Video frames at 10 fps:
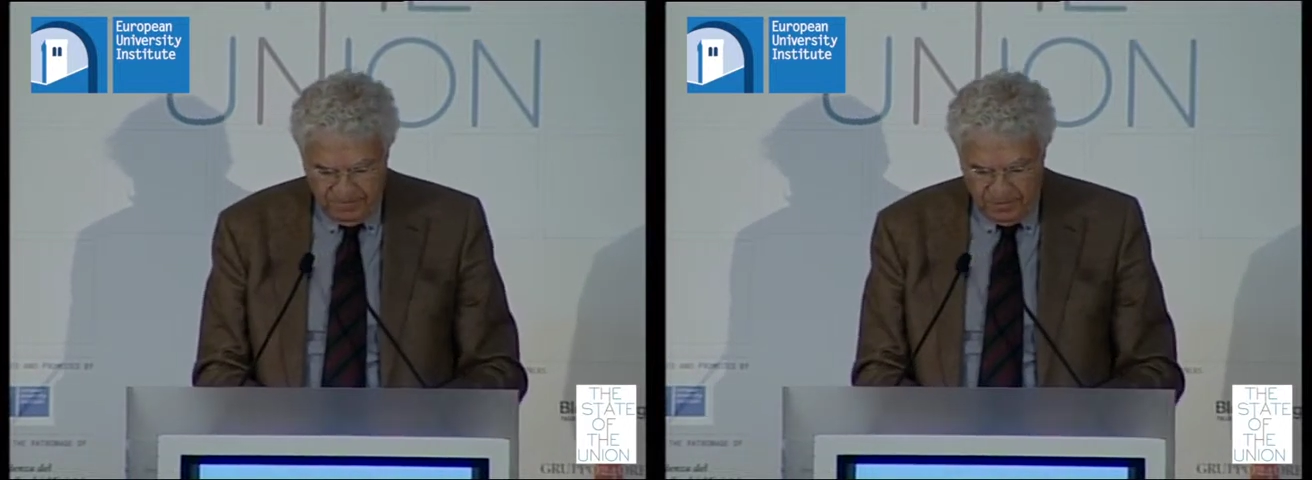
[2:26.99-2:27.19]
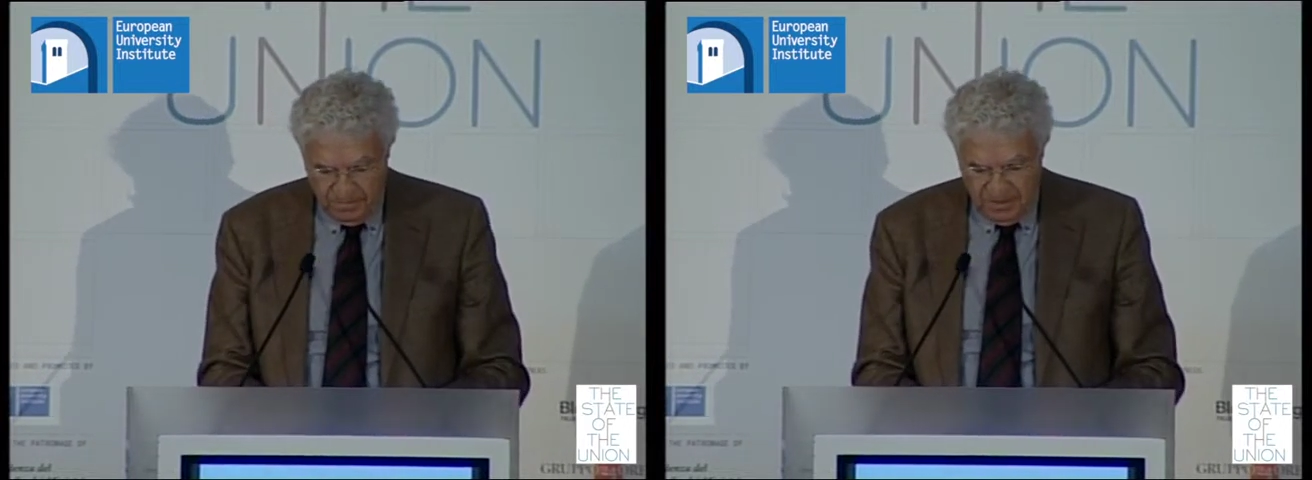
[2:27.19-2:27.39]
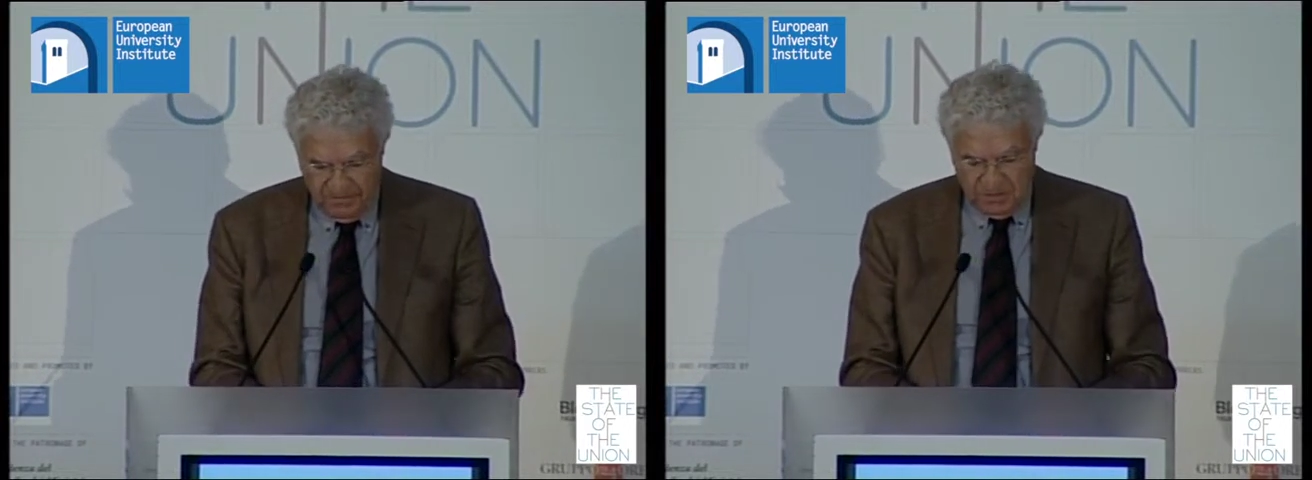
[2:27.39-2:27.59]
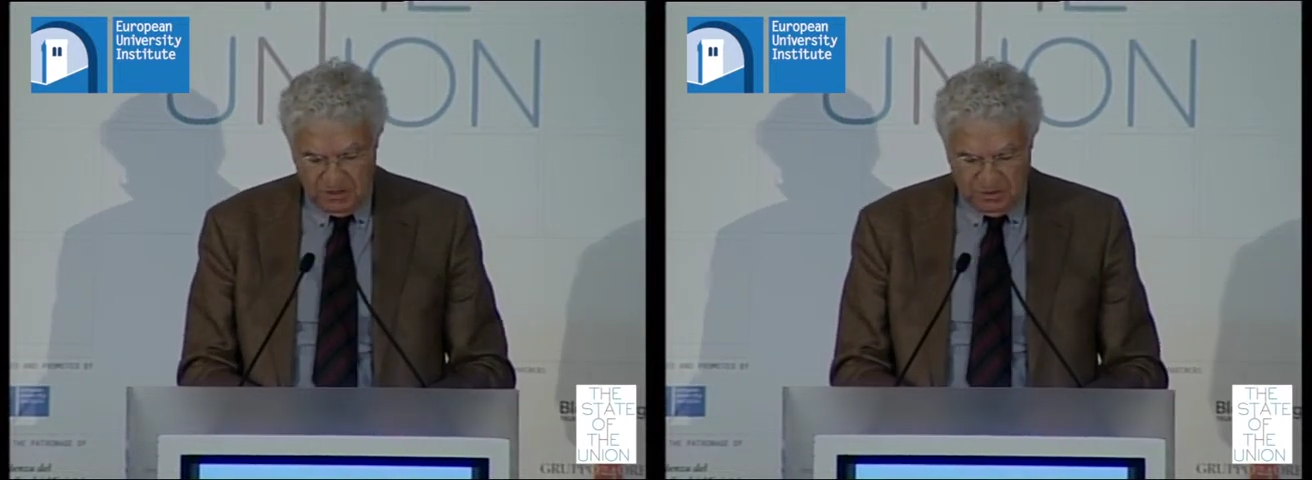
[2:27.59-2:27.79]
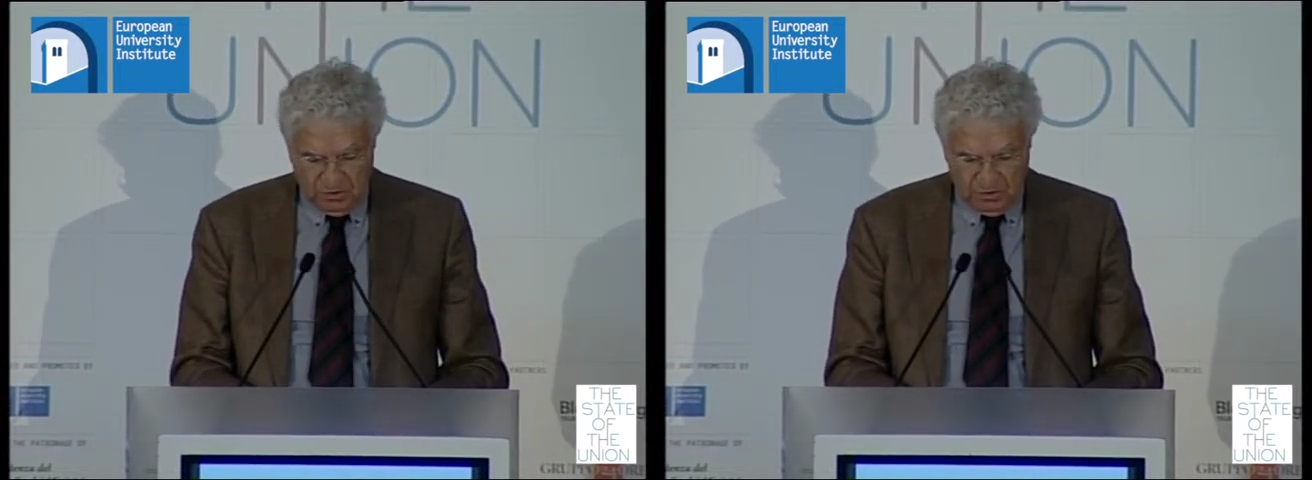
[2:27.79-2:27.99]
from
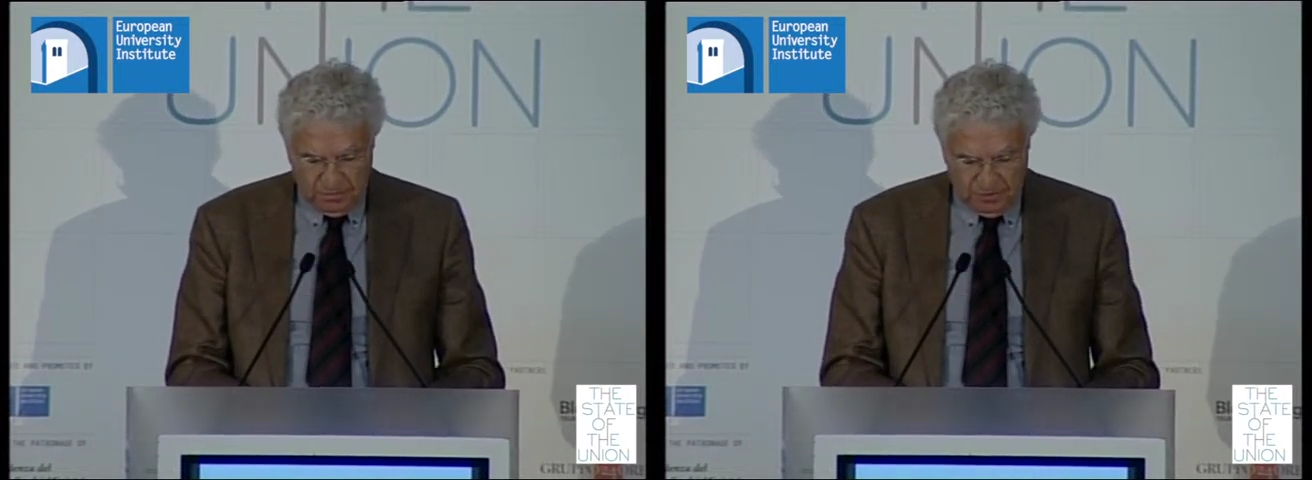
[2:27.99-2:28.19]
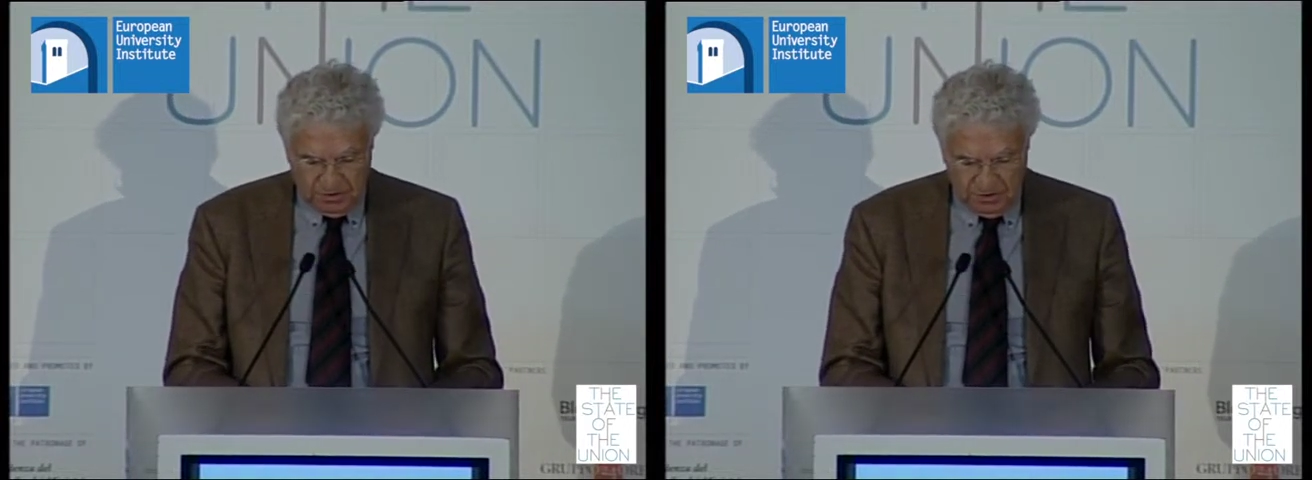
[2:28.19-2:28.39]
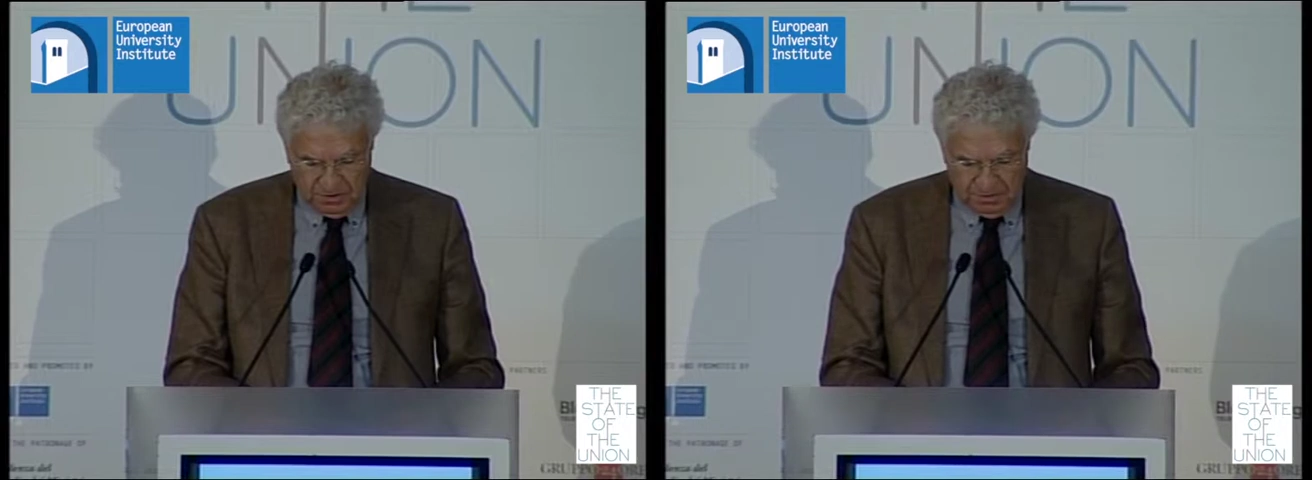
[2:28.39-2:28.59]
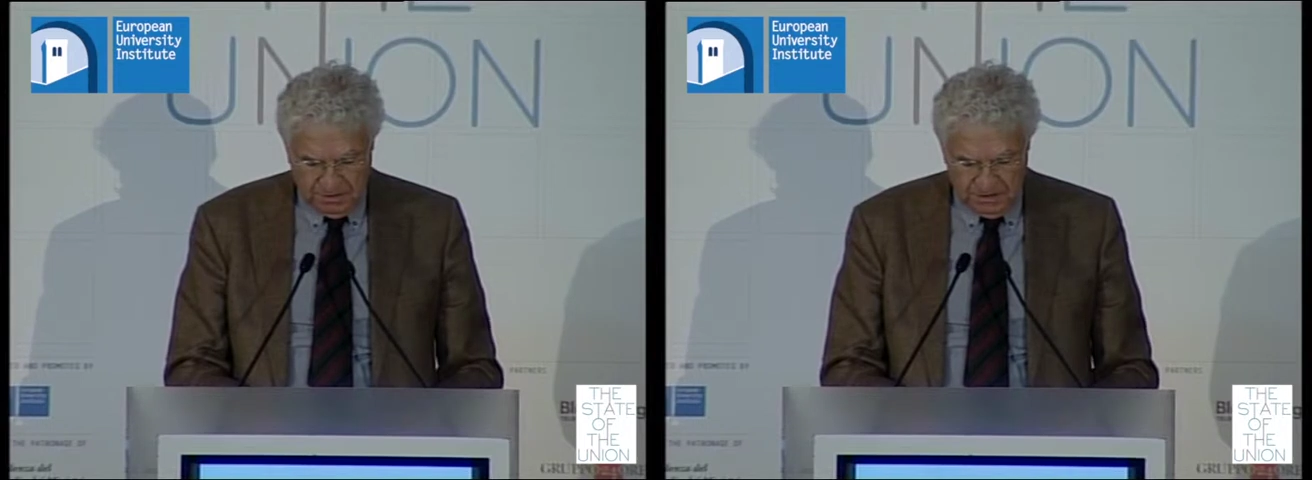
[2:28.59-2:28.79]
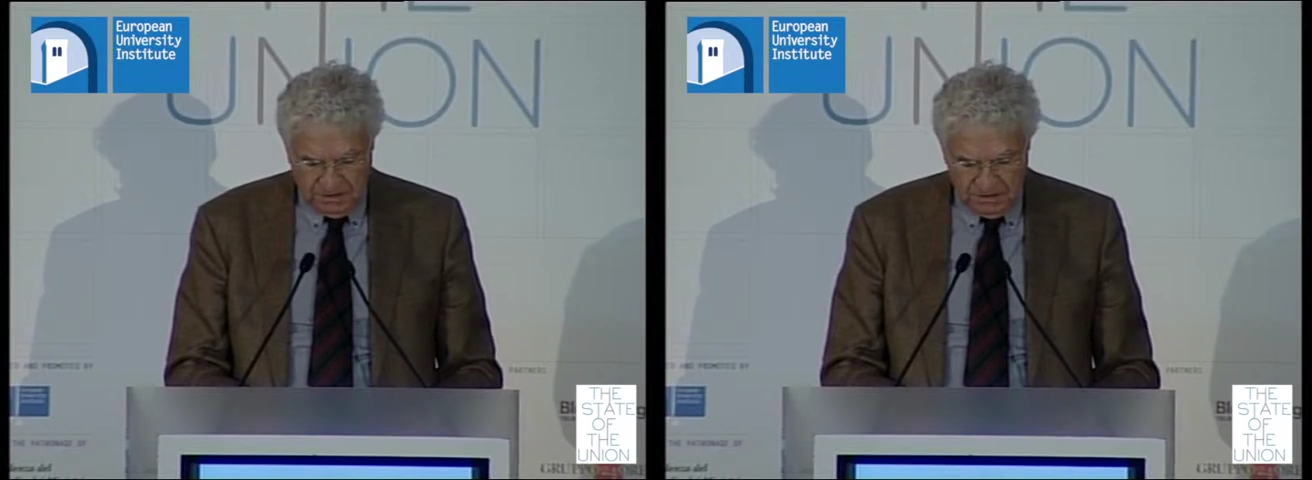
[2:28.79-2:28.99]
deficit to surplus
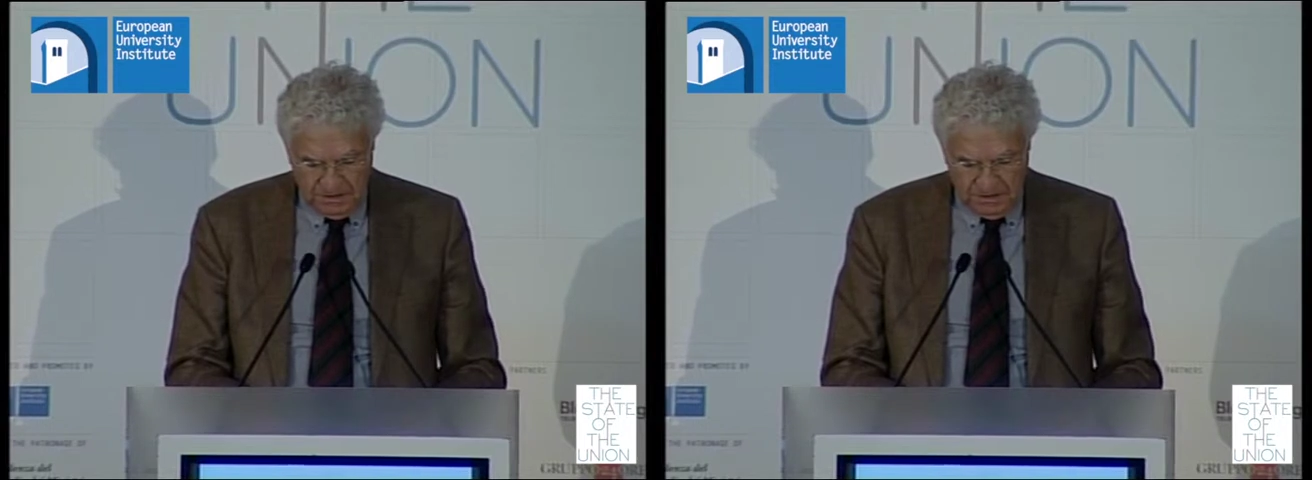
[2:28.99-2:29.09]
countries.